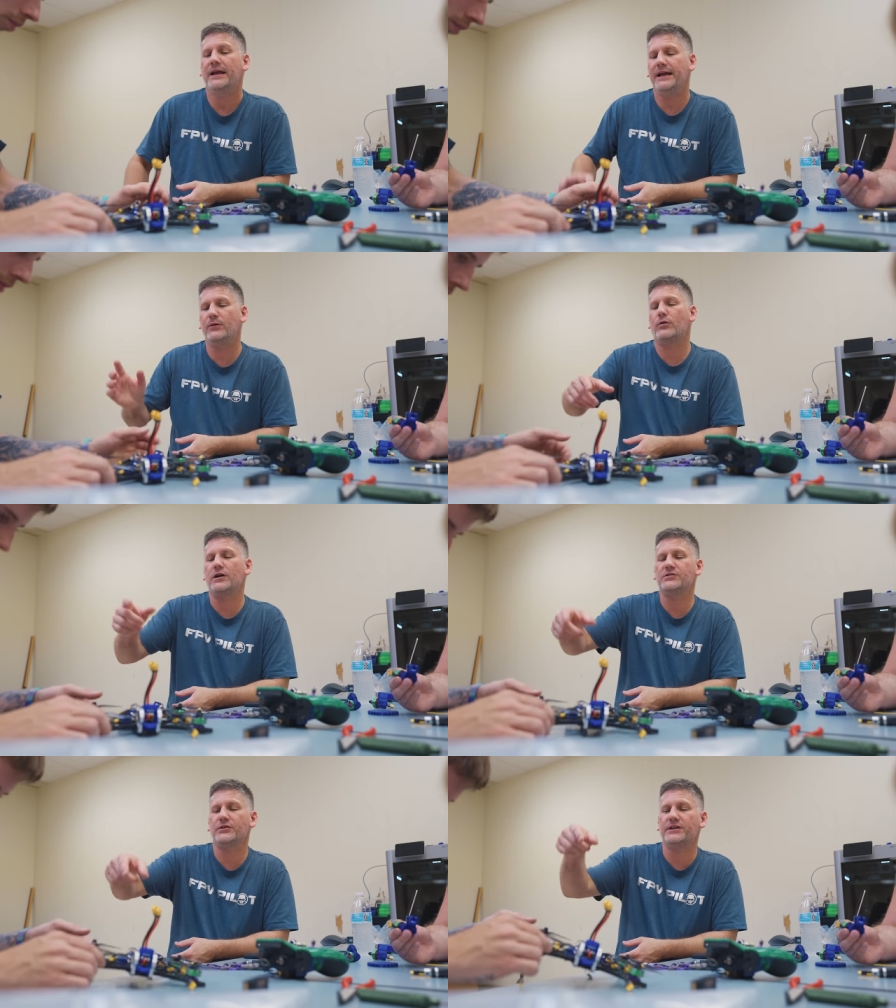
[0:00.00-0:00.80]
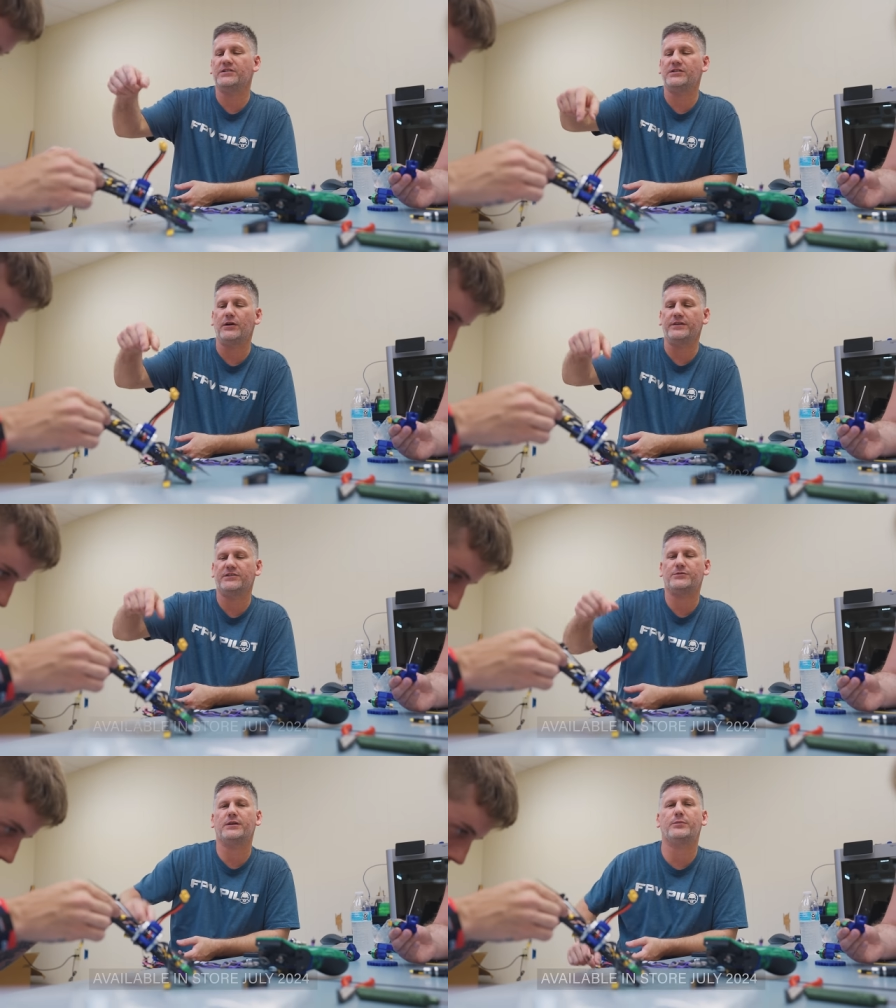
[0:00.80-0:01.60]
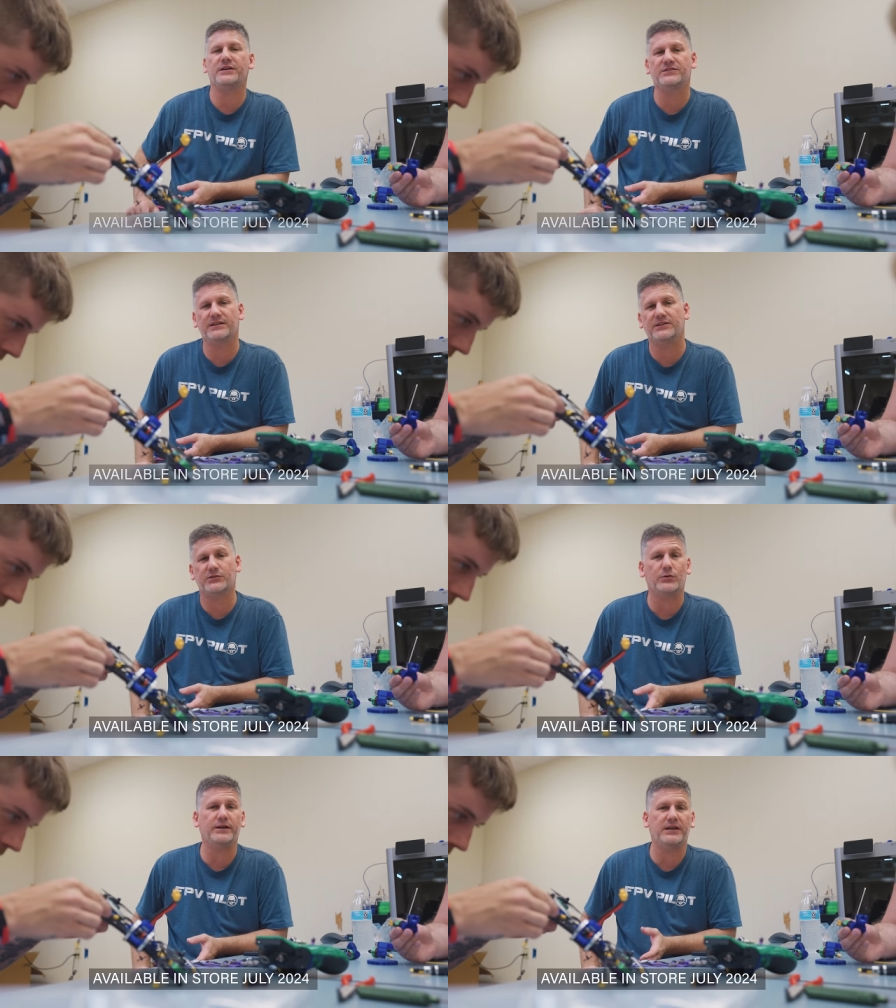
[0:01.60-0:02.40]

And we're also going to sell these three D prints in the store